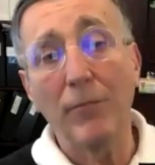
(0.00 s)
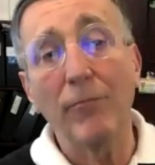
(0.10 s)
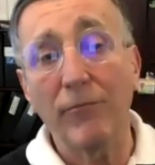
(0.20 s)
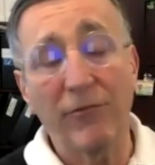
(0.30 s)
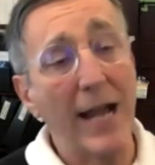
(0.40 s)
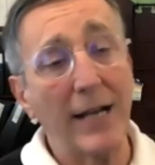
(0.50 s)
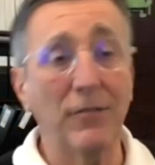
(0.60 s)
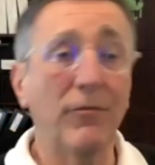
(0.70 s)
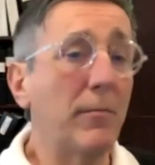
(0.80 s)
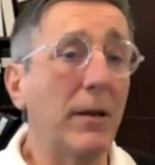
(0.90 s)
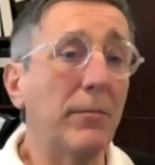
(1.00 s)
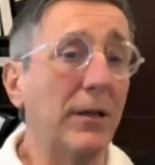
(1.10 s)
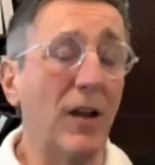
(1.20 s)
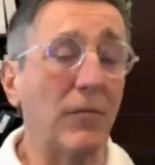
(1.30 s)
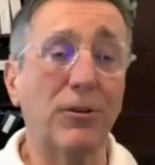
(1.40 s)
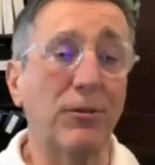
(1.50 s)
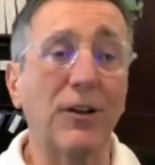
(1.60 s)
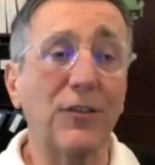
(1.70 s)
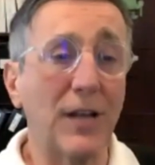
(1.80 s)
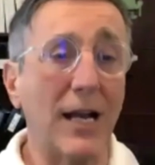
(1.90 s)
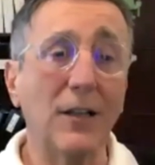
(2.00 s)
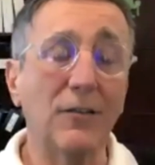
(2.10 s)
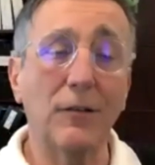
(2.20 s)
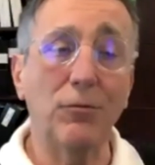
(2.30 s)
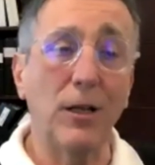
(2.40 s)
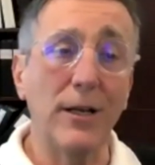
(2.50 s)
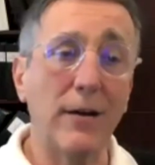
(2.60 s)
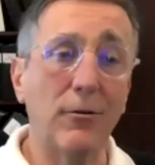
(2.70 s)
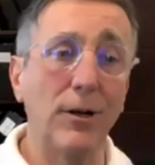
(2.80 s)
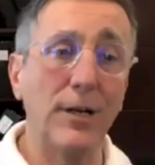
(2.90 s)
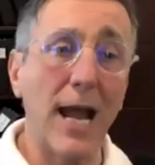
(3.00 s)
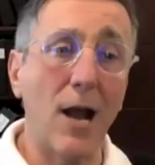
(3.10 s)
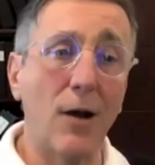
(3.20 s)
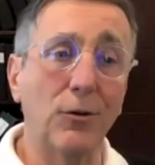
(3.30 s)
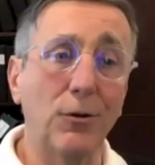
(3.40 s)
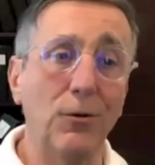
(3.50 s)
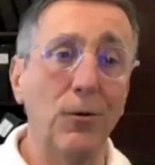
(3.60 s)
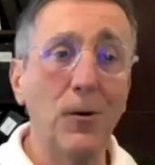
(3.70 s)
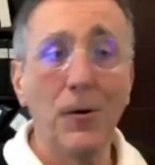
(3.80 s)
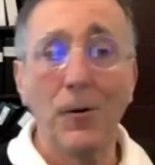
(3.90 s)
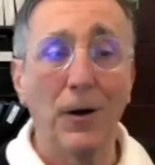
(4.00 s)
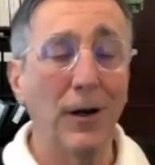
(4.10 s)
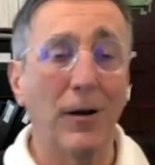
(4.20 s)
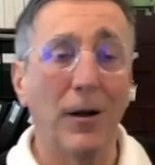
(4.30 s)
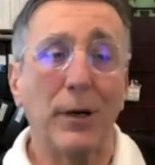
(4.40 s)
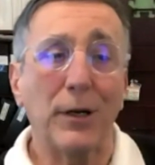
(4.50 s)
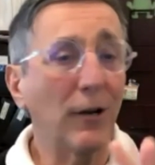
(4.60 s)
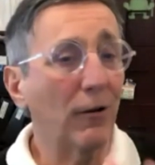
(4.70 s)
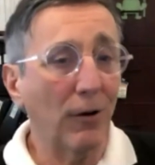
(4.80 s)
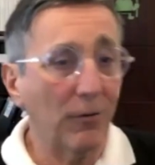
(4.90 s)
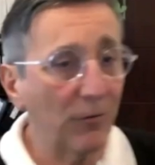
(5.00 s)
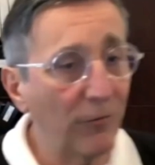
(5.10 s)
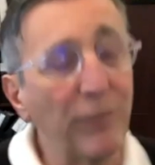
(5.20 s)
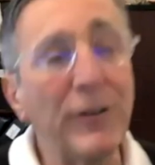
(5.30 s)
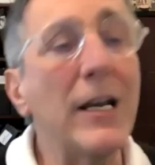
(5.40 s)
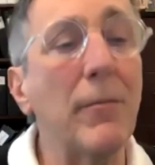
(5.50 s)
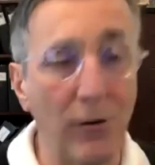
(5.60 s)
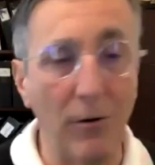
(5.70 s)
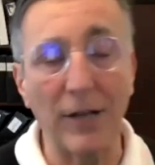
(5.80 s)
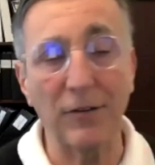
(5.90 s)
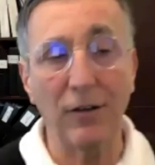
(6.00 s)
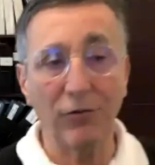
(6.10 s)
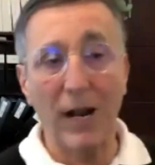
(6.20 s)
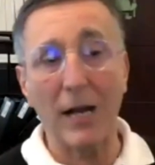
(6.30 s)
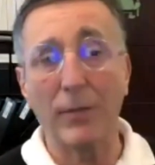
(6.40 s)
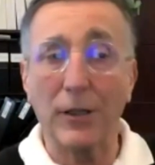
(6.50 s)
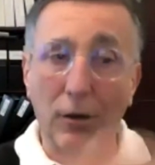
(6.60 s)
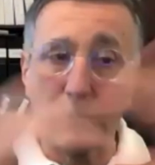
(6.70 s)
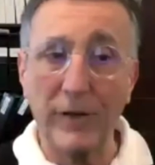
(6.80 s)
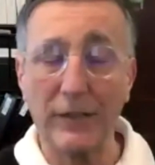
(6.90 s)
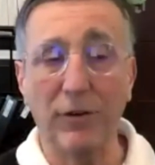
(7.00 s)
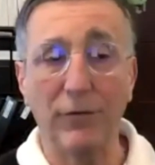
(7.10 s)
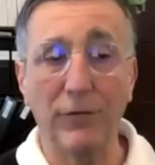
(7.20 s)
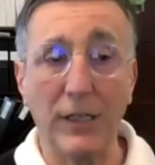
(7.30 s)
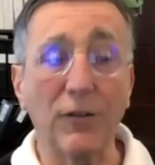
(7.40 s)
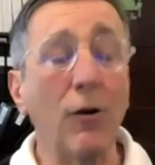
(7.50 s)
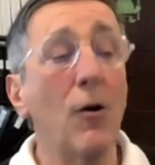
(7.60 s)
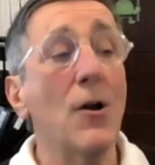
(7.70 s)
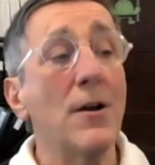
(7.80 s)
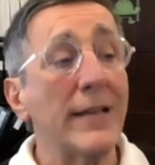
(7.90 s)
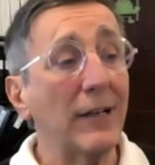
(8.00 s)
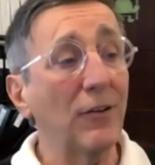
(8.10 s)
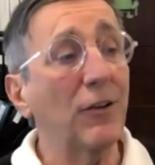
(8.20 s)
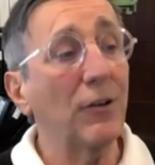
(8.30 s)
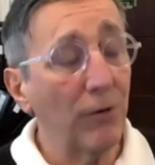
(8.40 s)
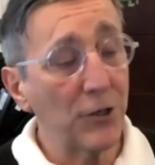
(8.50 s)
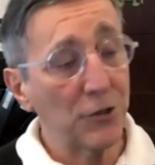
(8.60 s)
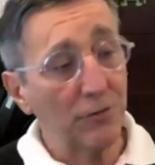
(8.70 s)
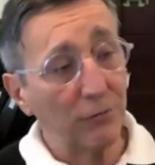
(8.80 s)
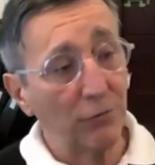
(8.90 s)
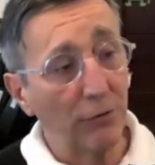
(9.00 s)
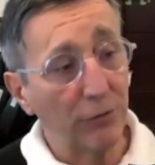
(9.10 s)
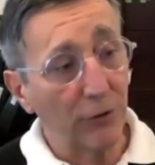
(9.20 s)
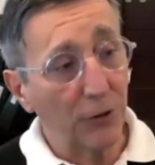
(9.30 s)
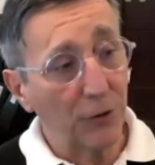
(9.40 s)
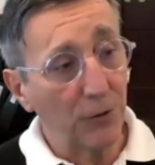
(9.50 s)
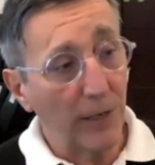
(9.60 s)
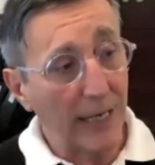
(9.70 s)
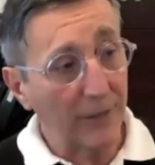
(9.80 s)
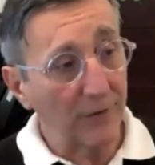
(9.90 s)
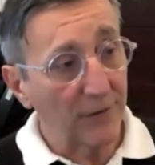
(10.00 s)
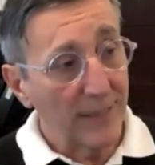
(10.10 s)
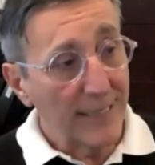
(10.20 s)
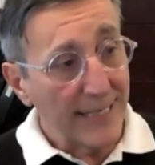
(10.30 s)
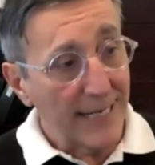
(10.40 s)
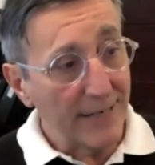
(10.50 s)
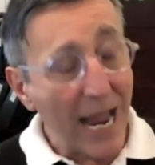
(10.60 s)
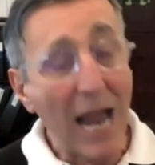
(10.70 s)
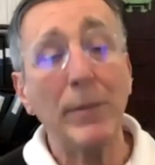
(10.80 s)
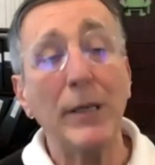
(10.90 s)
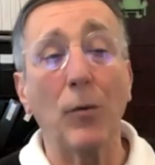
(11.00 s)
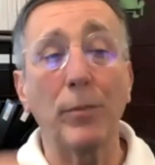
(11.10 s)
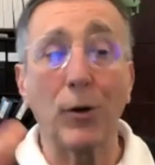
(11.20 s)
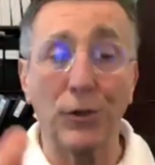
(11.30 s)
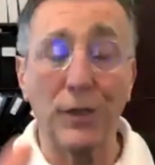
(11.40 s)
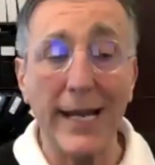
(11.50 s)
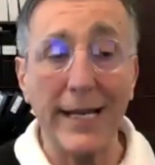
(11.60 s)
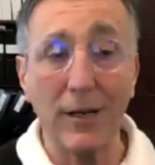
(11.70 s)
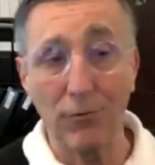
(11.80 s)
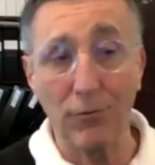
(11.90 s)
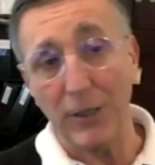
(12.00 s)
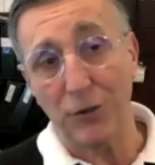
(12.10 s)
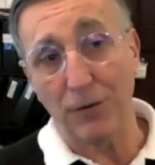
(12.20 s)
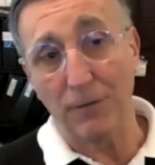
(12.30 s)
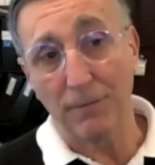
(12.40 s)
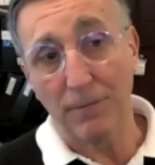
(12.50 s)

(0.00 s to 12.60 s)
In fact, there may be subsequent studies that will narrow it down to a particular 15 amino acid fragment of that 15. So that is a situation that we refer to as an epitope containing region.